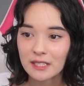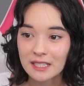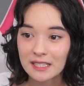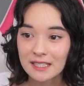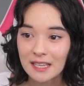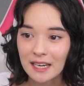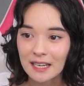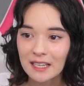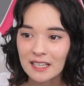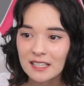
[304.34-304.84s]

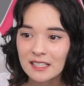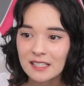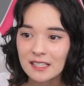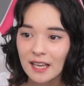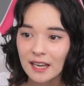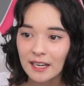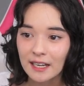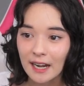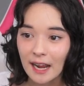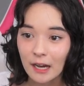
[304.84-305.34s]
settings
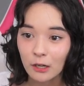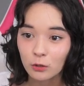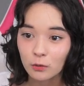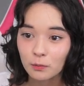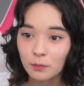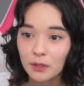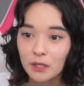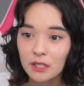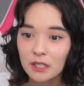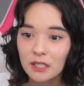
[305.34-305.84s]
and then
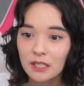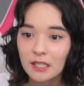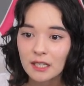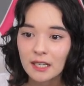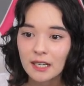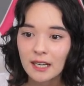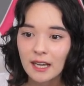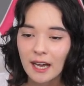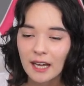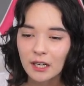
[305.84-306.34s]
output.
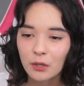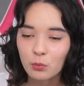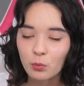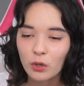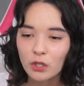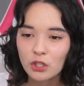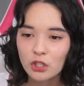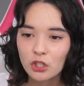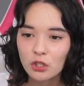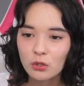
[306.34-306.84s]
And then
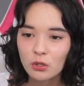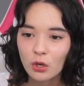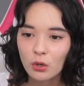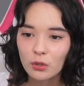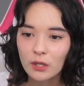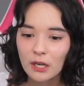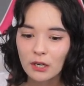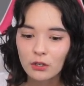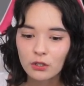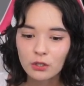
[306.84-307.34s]
once you go
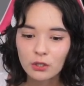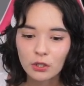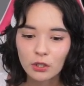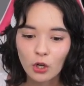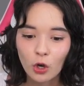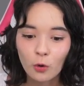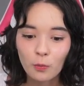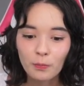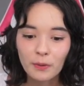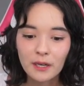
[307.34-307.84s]
there, you can
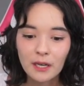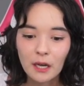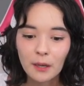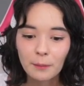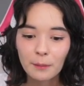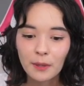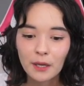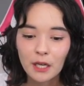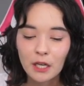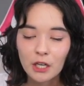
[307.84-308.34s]
open up
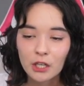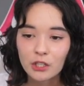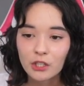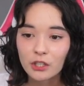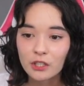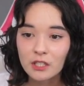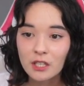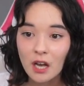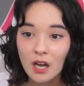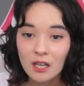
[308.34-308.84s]
your
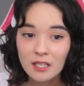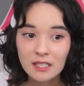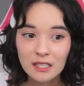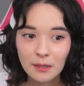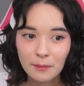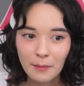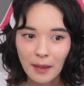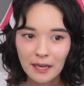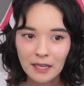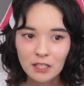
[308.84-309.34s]
task
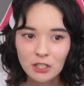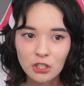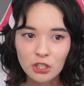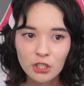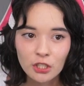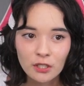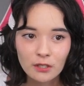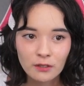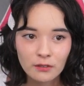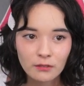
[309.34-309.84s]

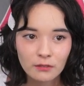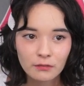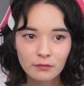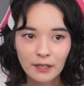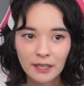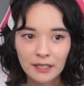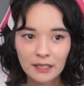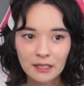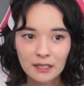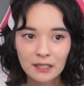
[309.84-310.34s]
manager
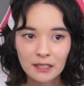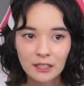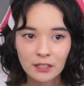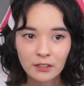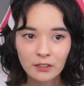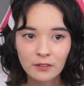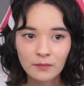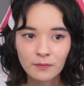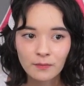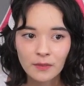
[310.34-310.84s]
right
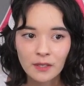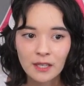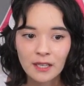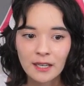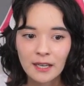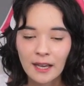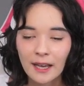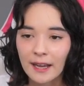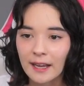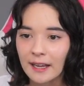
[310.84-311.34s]
here,
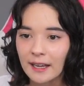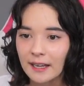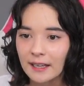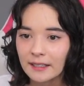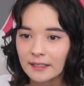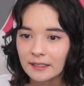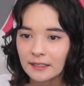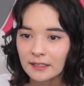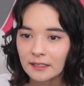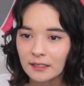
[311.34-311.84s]

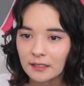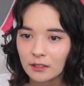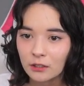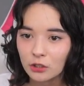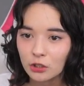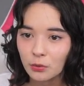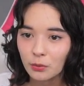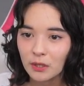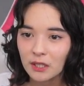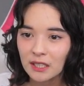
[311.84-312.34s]
and
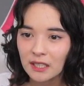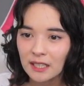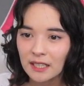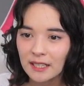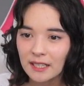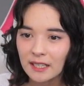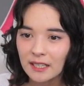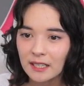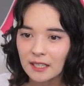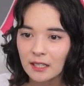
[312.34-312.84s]
you would
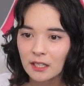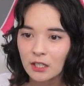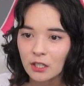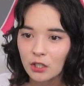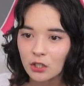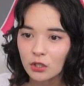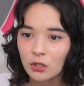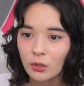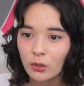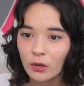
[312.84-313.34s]
click
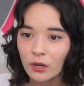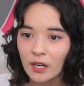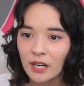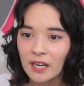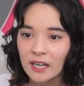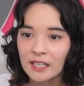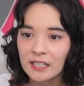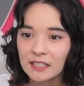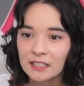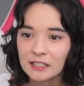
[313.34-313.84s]
your
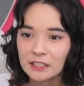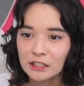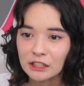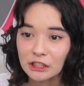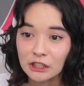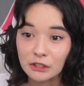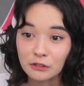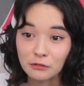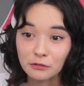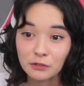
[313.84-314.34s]

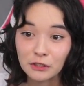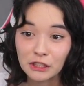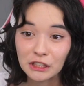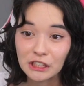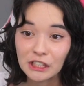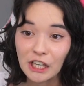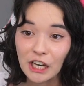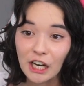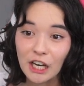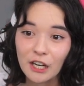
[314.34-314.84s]

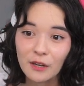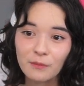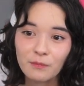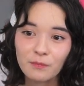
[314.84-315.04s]
NVIDIA.